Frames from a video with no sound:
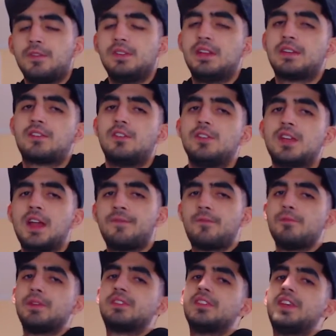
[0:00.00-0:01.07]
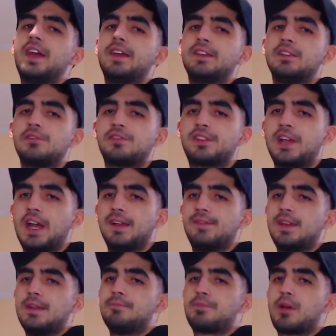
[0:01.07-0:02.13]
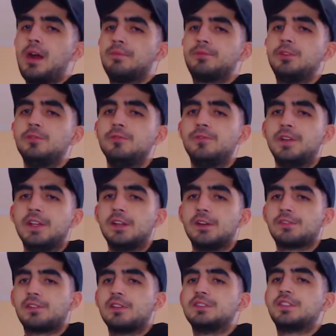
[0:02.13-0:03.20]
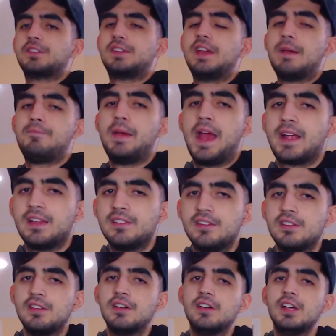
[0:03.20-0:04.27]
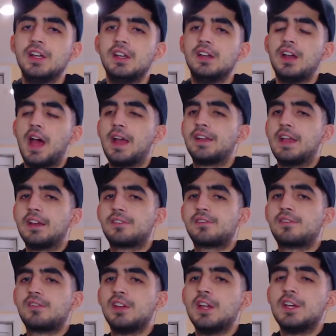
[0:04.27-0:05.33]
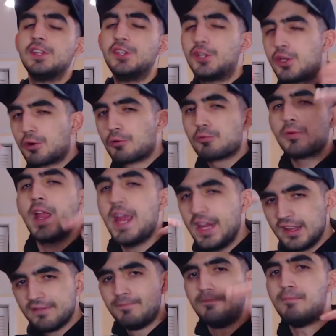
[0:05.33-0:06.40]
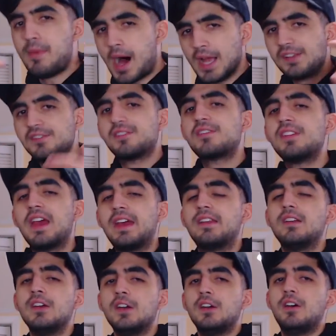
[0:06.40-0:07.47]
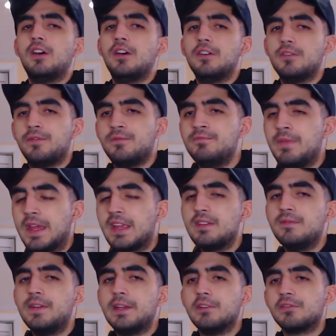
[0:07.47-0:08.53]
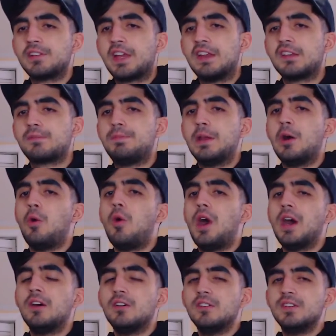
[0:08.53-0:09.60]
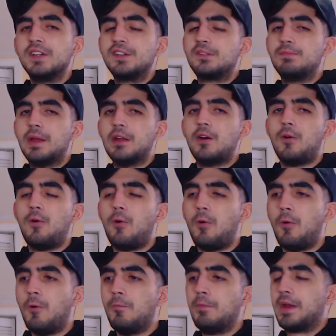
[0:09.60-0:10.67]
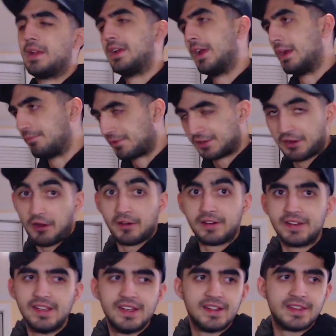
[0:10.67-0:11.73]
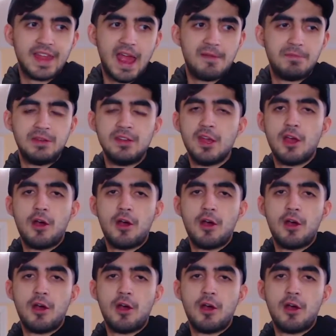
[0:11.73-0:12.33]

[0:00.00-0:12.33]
you got for me today. This is kind of an impromptu video, so I can just get back into the, I guess, the creative mindset of making videos again. It's been a while. It's been a whole minute, and I'm sorry that I've been